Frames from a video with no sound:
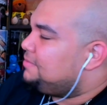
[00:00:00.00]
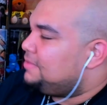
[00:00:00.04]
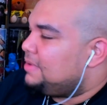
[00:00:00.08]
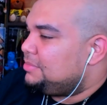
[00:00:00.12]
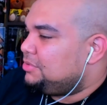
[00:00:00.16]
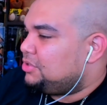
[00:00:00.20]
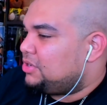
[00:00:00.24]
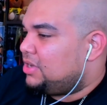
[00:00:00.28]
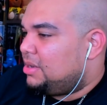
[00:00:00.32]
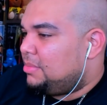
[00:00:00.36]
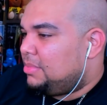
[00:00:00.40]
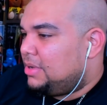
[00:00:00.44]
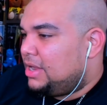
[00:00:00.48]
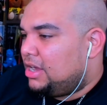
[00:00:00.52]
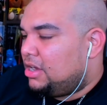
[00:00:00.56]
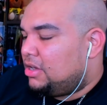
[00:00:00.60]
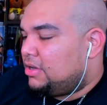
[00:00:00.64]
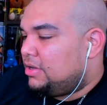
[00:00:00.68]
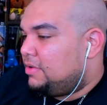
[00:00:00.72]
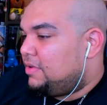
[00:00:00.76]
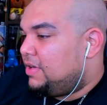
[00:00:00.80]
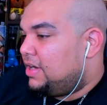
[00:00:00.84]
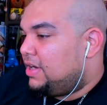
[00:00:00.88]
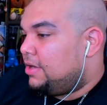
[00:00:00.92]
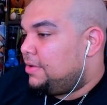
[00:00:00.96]
drawing a blank
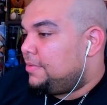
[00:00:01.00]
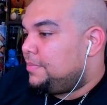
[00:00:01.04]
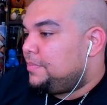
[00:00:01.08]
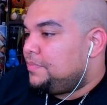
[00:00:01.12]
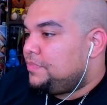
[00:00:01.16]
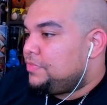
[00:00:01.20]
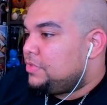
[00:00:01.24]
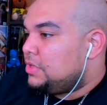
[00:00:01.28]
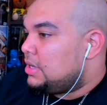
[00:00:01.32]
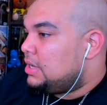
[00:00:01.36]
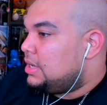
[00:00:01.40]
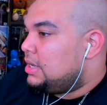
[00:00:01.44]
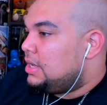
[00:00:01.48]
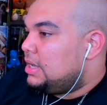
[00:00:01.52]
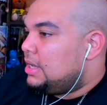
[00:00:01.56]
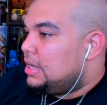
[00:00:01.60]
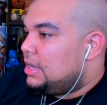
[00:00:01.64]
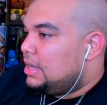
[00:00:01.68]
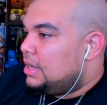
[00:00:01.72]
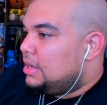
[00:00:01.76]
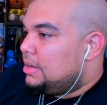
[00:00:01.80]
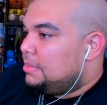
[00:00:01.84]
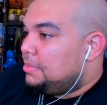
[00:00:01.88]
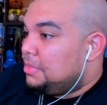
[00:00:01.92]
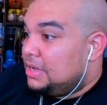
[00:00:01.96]
on it right now.
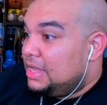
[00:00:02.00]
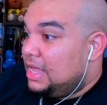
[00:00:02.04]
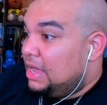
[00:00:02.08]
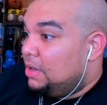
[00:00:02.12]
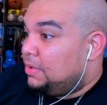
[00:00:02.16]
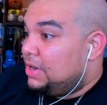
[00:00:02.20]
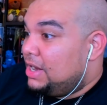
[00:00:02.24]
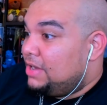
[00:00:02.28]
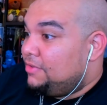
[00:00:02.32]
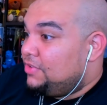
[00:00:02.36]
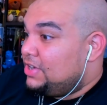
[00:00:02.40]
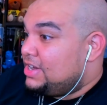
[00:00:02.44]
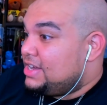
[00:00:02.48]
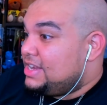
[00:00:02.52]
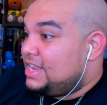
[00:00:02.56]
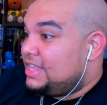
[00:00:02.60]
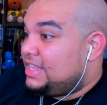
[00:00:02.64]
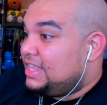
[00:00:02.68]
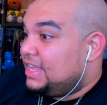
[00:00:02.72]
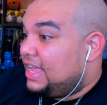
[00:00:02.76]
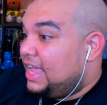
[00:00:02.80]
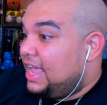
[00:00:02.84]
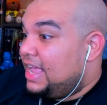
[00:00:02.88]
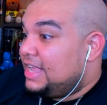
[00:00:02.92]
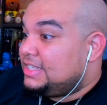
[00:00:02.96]
But yeah, whatever it did to
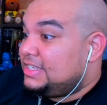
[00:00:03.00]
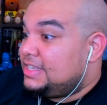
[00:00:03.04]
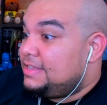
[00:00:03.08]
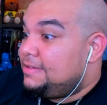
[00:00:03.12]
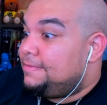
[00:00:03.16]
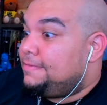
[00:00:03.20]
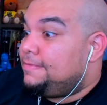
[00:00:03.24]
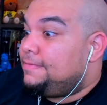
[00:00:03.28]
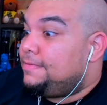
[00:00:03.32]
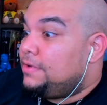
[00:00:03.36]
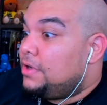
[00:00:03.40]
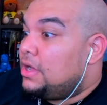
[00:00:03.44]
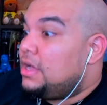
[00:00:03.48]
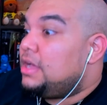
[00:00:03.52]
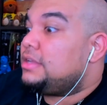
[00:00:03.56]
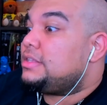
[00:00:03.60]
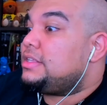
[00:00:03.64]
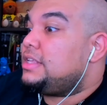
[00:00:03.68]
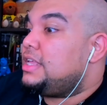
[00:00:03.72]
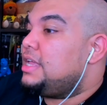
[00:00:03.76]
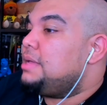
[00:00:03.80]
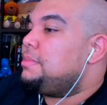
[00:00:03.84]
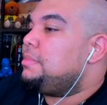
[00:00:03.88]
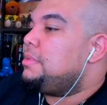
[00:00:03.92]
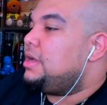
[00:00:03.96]
Casey fucked
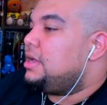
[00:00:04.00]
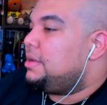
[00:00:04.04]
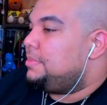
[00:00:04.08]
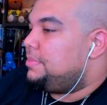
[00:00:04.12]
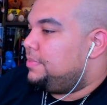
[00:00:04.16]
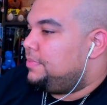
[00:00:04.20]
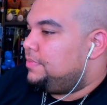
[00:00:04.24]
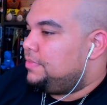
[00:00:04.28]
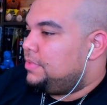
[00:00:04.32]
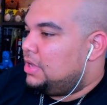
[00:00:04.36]
him up.